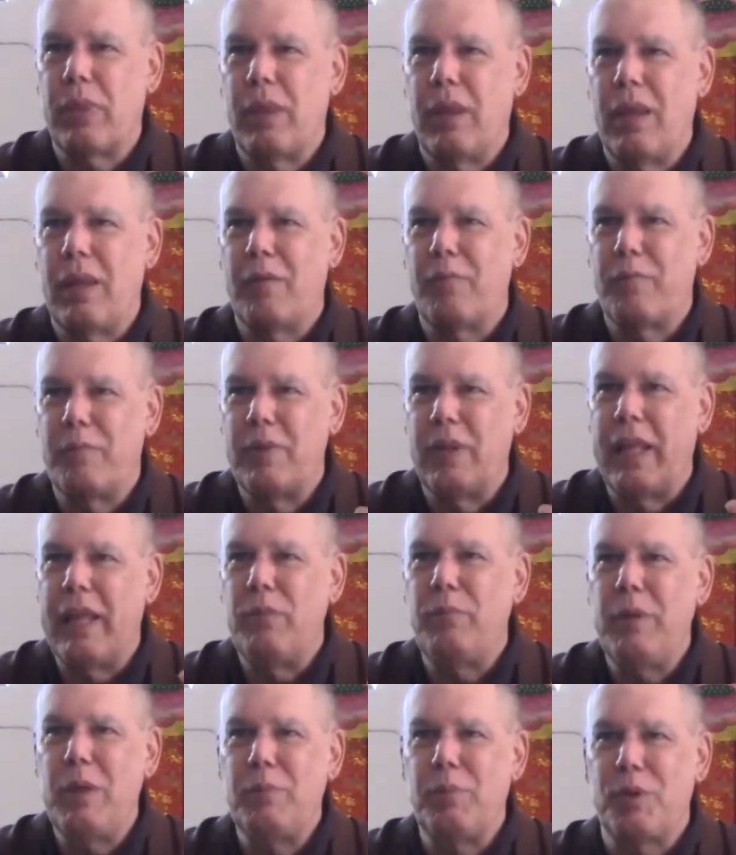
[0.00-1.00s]
And if lay
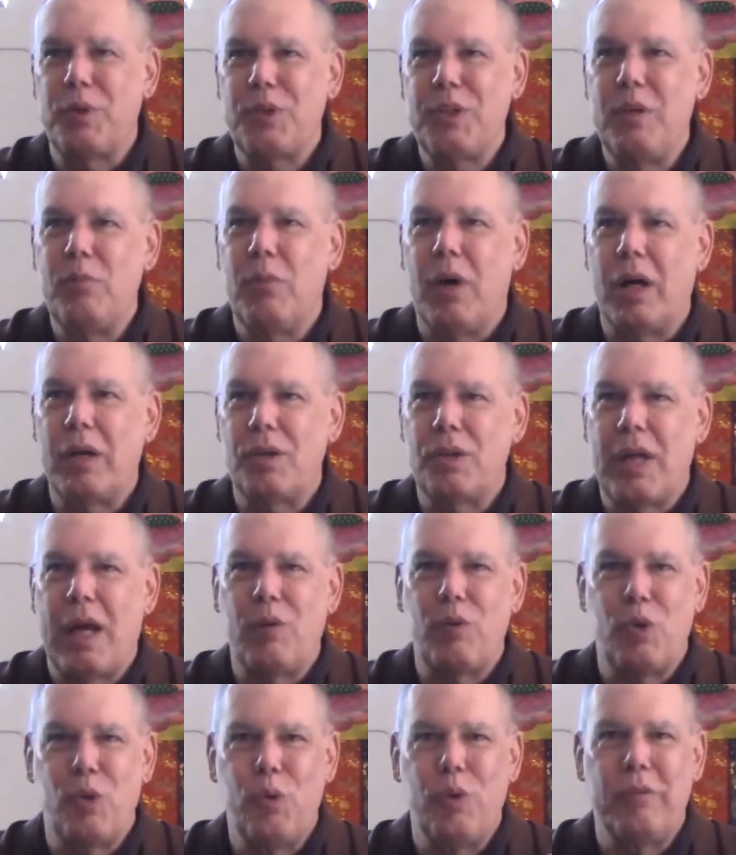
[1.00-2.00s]
people see monks
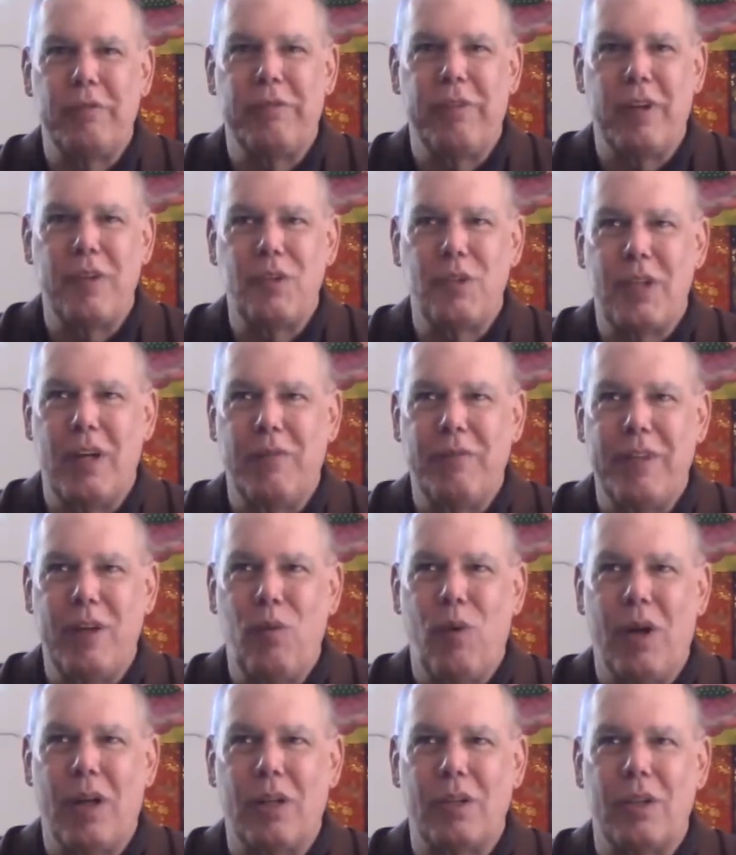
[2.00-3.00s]
out doing fun stuff, they
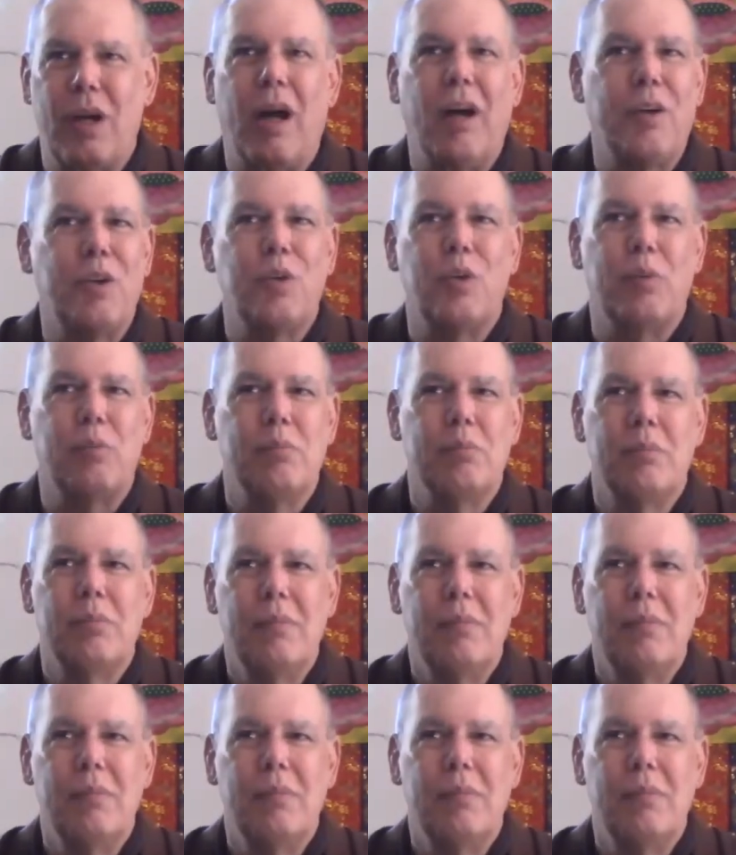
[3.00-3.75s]
want to talk to them.